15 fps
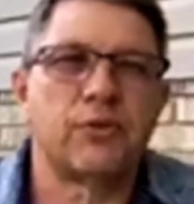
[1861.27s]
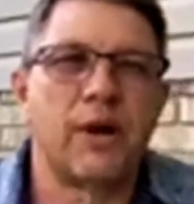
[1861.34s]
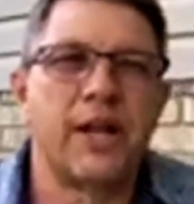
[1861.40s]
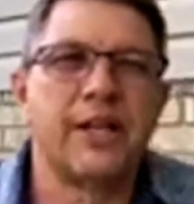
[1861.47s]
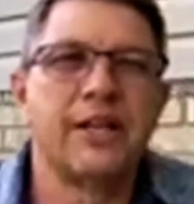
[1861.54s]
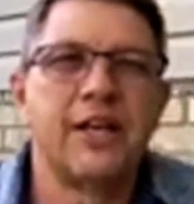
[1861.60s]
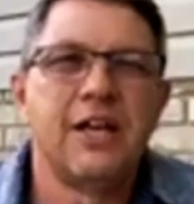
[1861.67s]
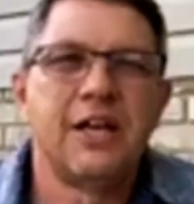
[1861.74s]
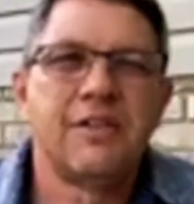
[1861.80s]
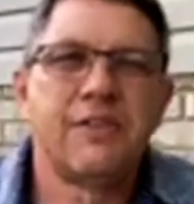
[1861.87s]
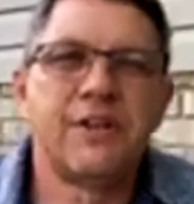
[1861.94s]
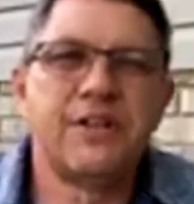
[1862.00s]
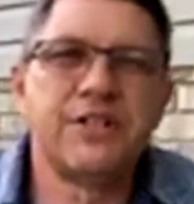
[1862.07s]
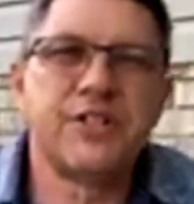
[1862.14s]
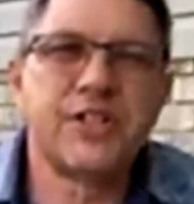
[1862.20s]
right?
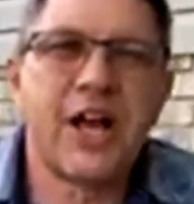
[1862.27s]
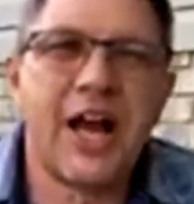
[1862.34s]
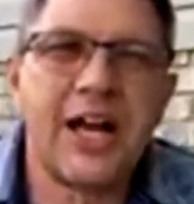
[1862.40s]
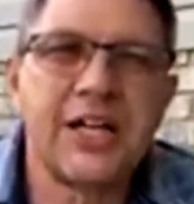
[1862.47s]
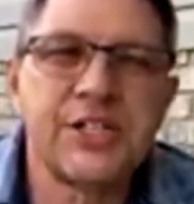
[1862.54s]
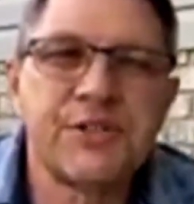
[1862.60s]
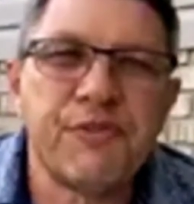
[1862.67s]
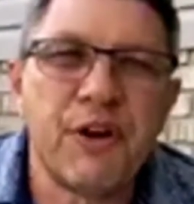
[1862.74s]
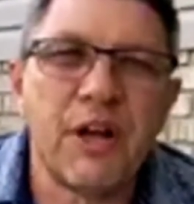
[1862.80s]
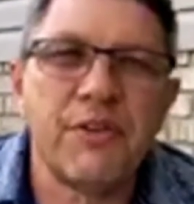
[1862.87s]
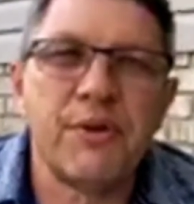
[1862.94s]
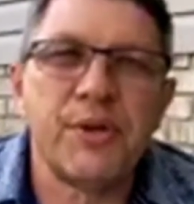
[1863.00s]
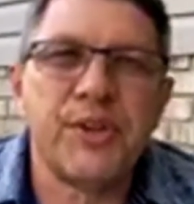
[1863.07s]
The desires for other